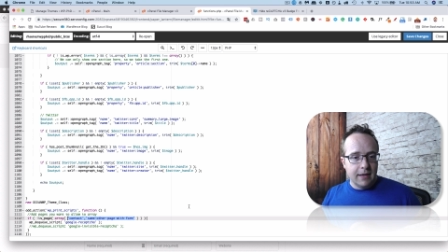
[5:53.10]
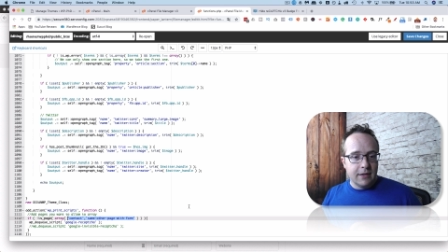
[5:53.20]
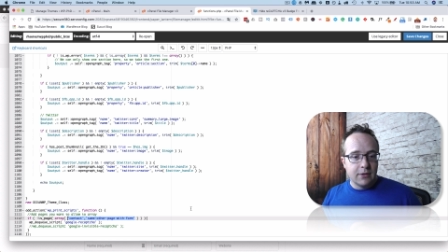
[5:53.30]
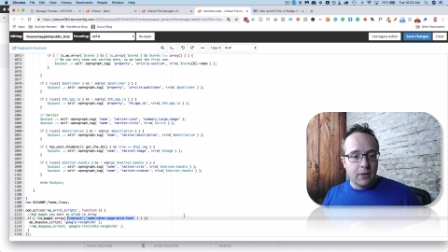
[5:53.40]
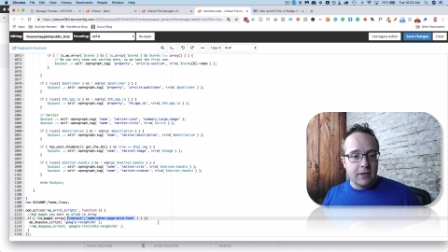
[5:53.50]

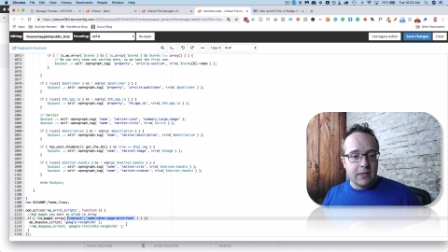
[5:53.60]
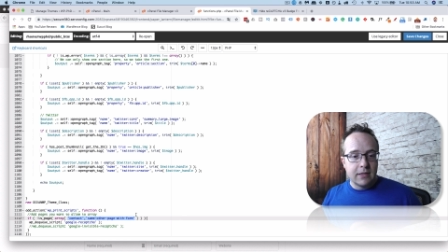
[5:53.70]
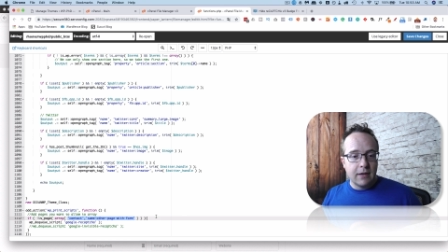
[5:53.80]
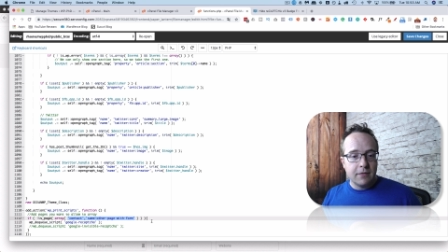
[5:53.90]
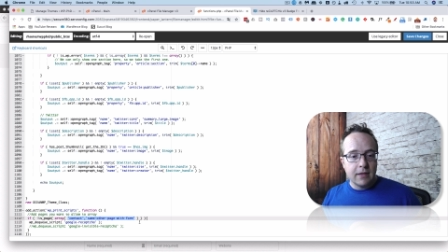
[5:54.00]
So this is
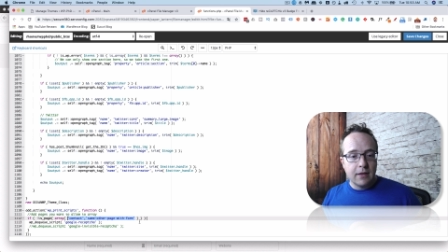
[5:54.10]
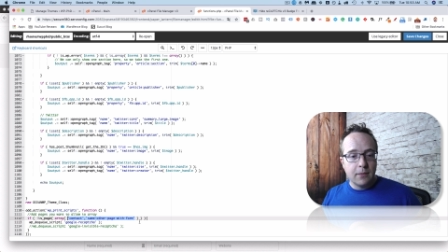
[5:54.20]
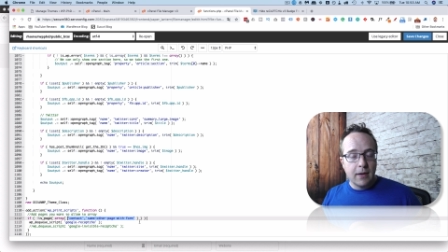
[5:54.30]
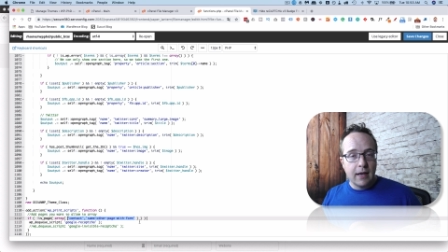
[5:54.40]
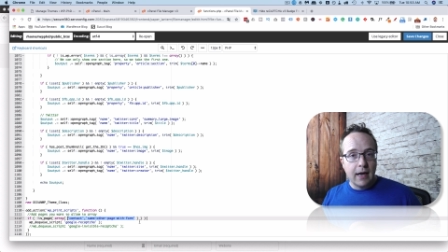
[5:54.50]
definitely the
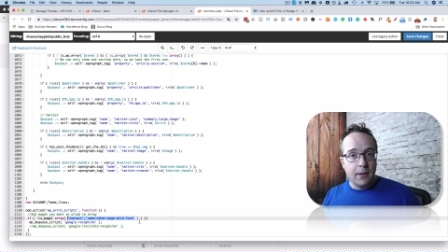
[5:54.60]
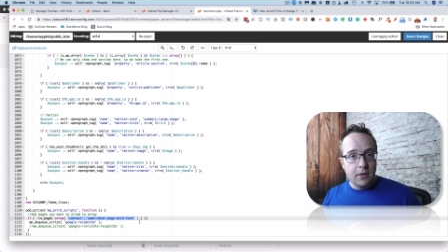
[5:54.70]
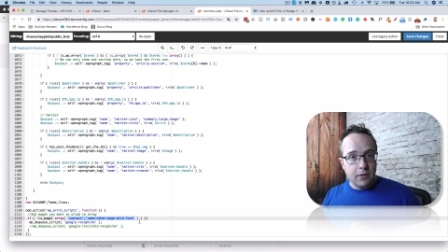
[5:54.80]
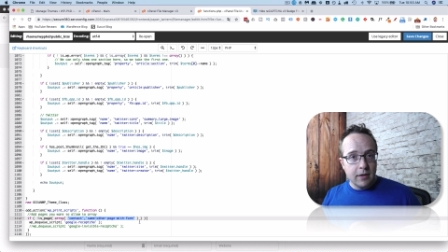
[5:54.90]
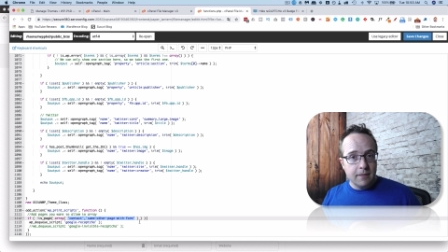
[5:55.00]
way I
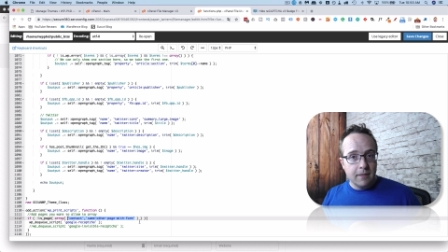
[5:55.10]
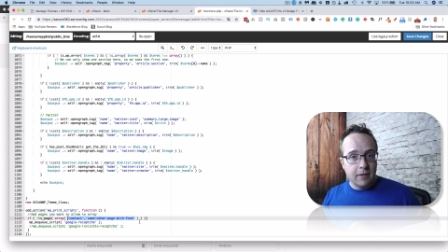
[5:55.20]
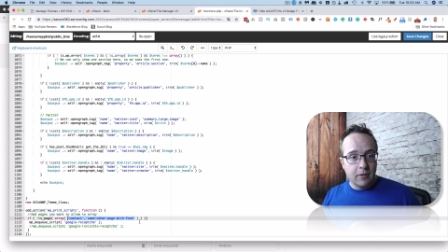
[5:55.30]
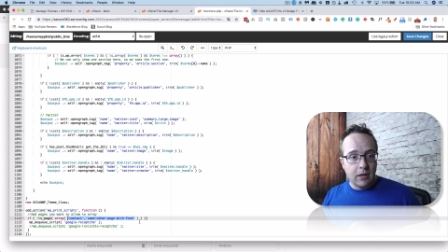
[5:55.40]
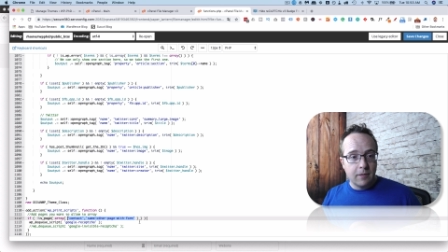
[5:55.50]
would do it
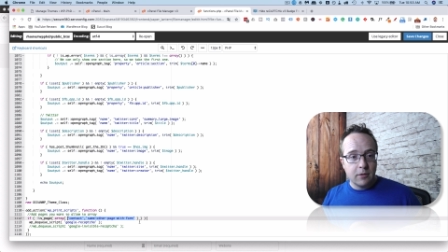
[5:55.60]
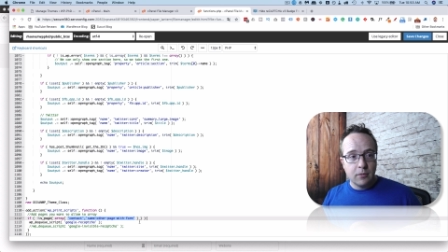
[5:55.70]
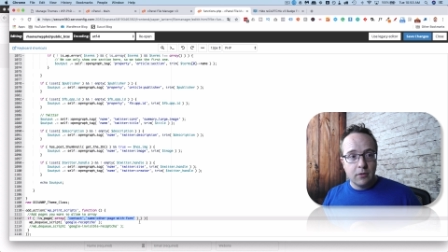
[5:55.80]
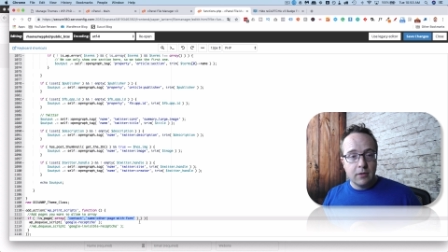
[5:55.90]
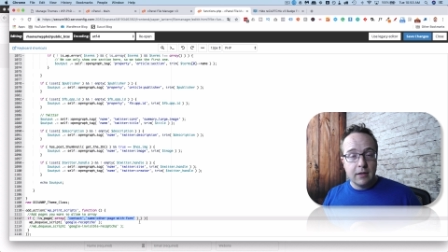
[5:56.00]
if you're
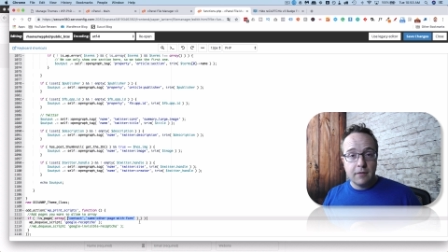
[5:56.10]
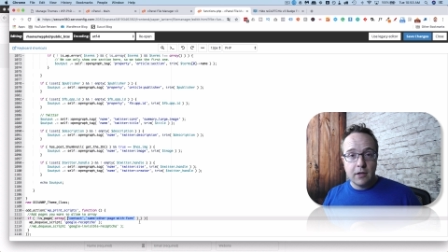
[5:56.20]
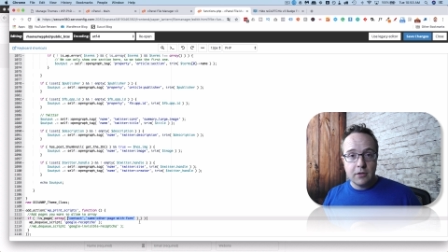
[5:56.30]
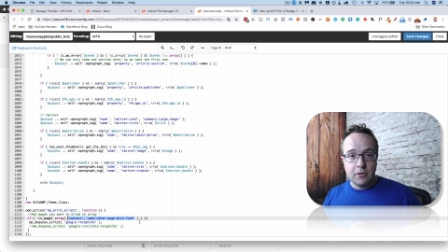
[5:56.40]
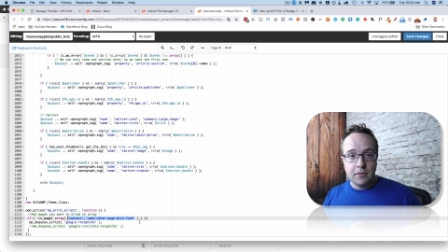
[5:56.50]
comfortable in the
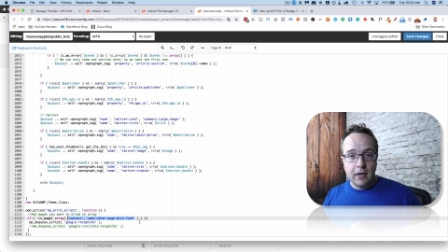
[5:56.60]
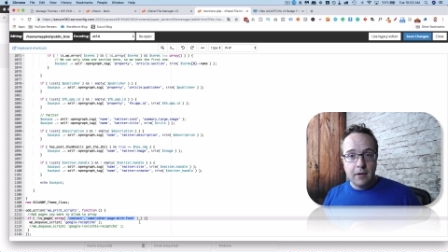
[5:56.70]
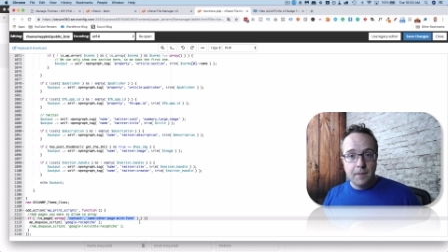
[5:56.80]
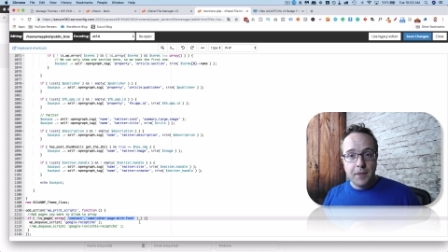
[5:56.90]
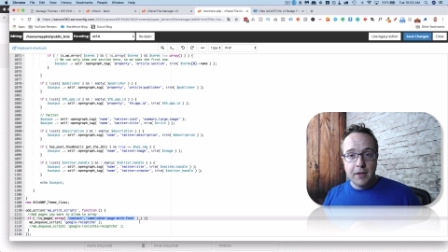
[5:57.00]
functions
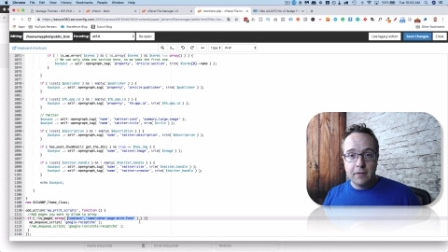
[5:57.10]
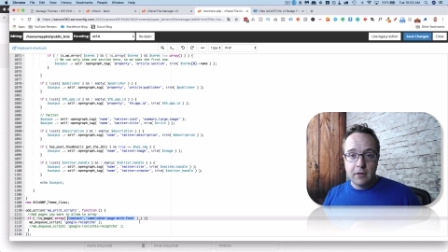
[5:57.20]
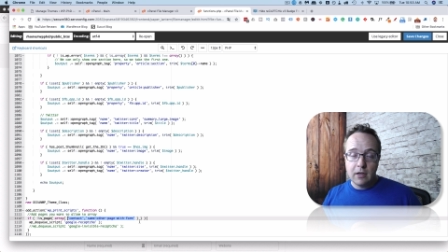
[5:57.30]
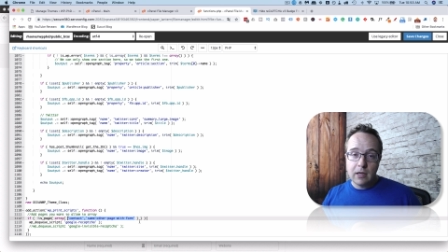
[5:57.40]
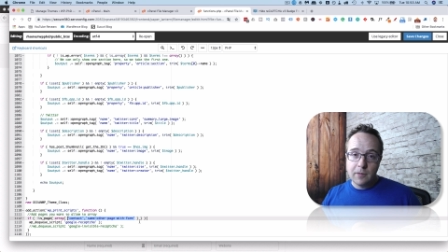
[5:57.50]
file. If you're
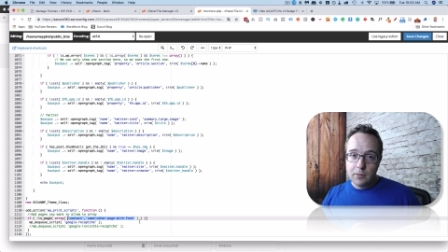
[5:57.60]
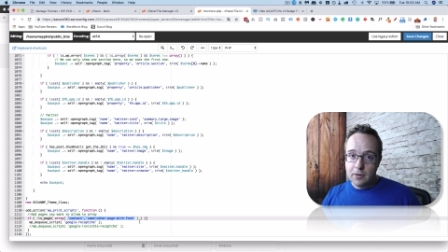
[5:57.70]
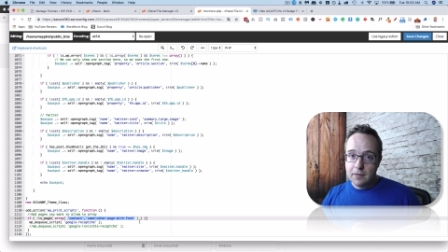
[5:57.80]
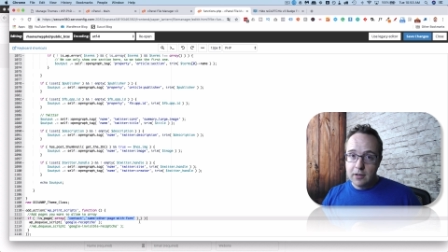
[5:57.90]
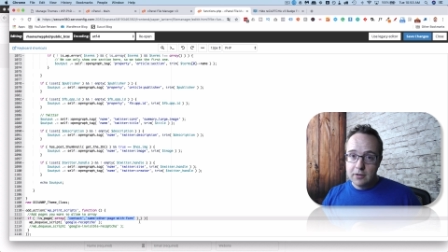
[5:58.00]
not comfortable in
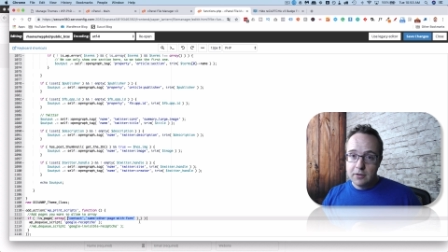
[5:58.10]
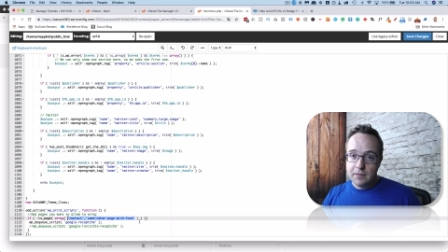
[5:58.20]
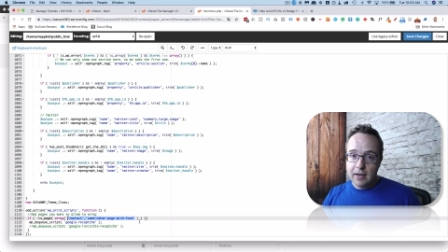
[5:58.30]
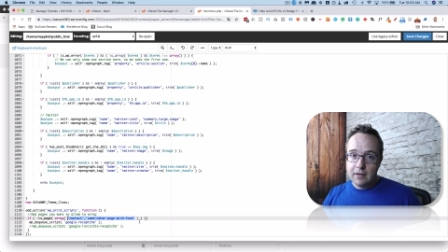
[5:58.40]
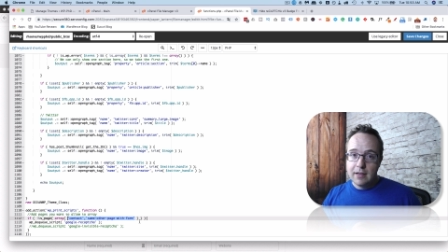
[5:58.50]
the functions
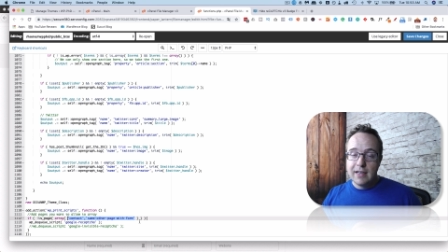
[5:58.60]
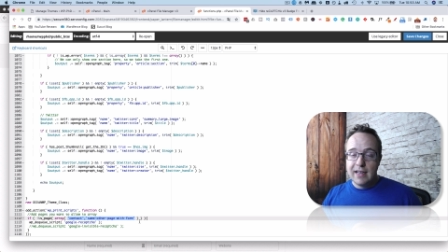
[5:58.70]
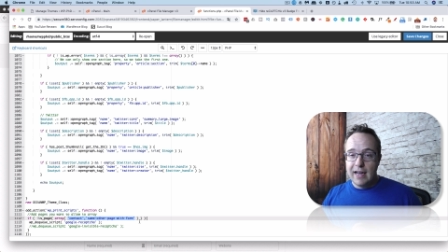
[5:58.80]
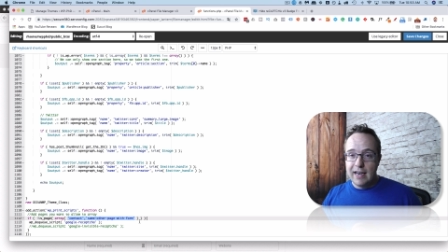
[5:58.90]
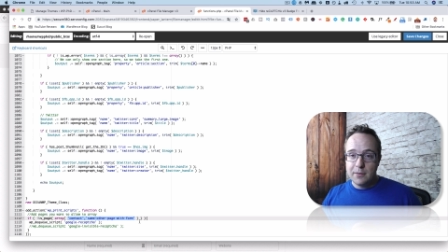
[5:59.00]
file,
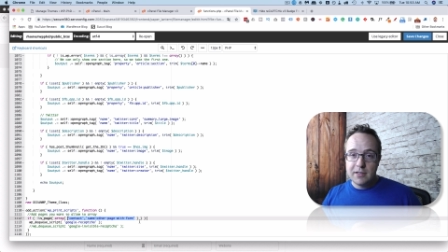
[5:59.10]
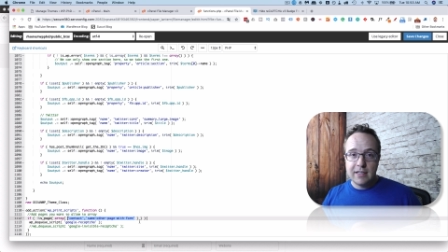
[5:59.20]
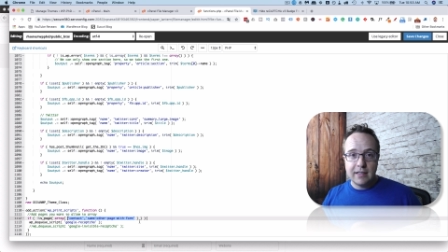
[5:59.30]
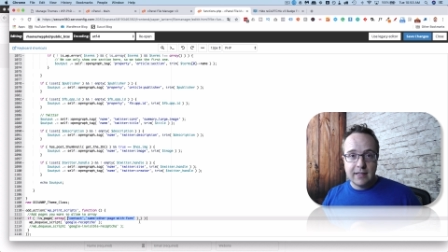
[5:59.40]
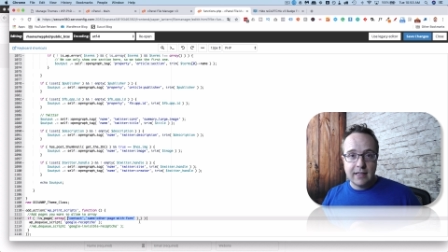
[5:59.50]
hiding it with
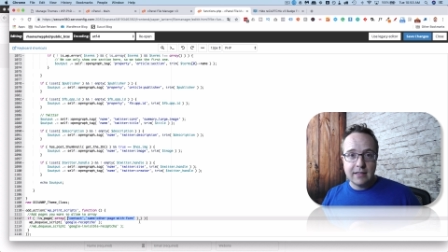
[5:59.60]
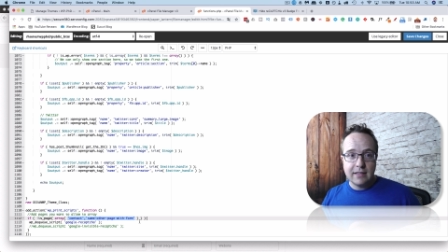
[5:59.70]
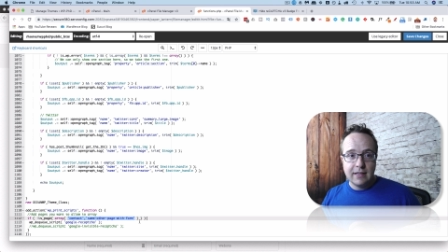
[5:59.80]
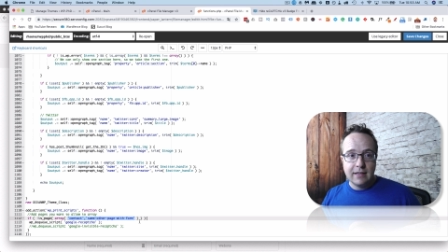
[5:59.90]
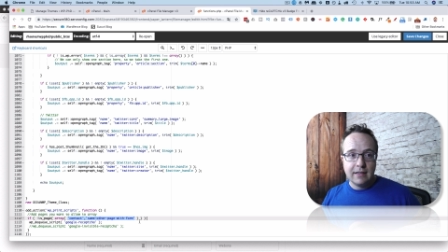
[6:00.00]
C S S.